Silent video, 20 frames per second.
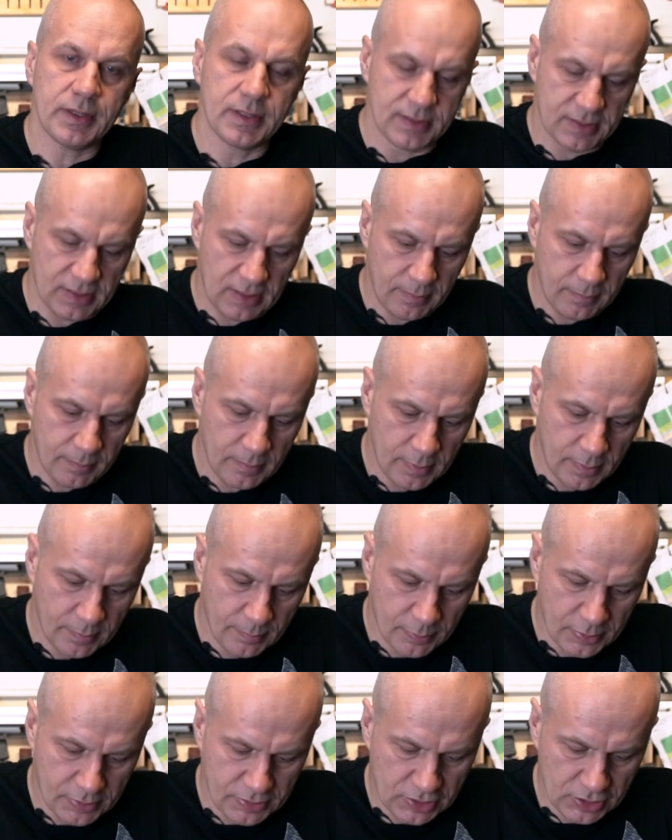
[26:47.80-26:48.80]
the same
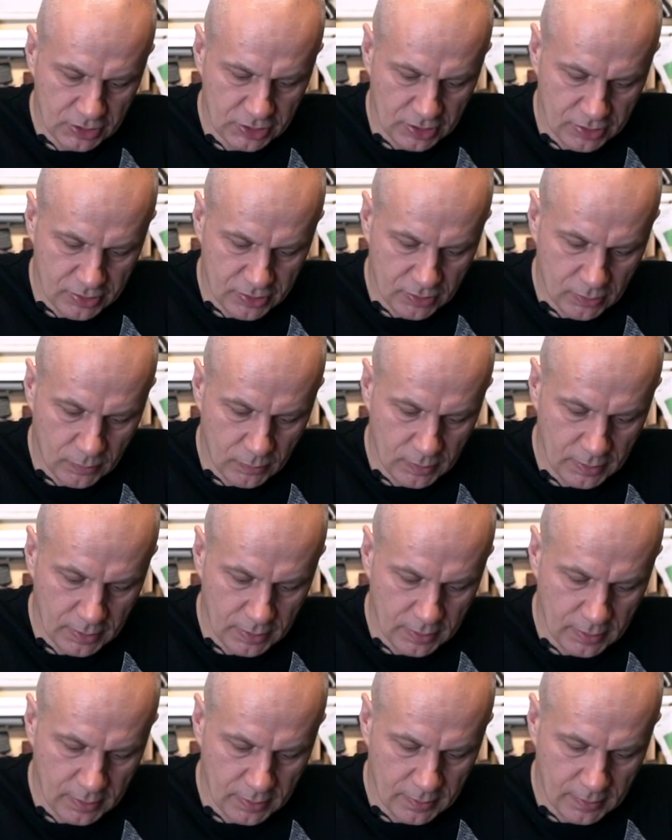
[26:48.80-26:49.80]
procedure. So
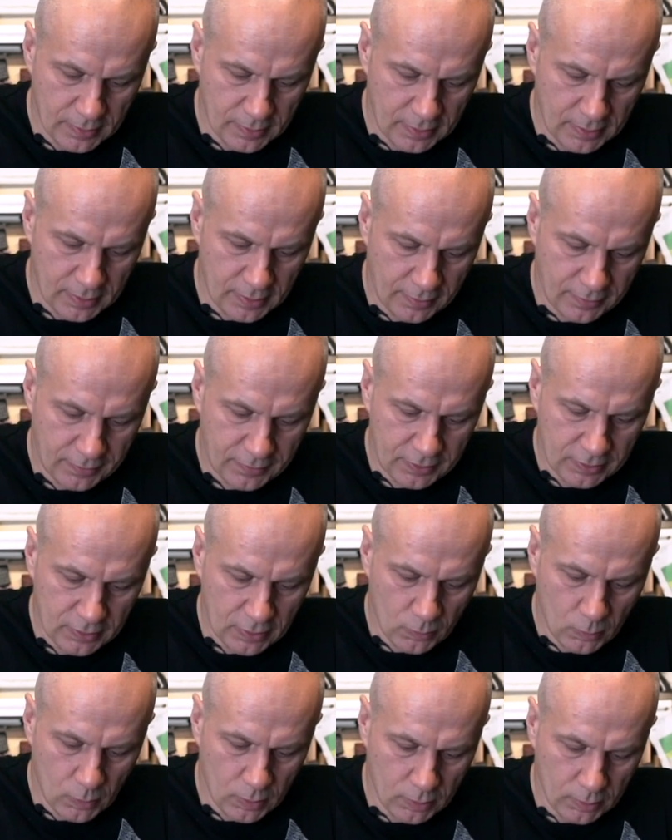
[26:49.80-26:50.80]

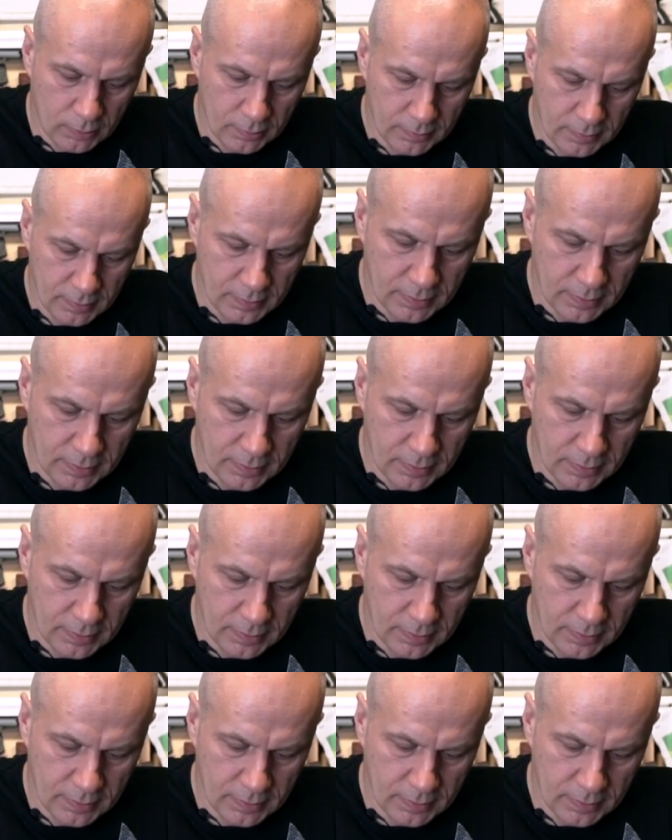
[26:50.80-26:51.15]
thinner wall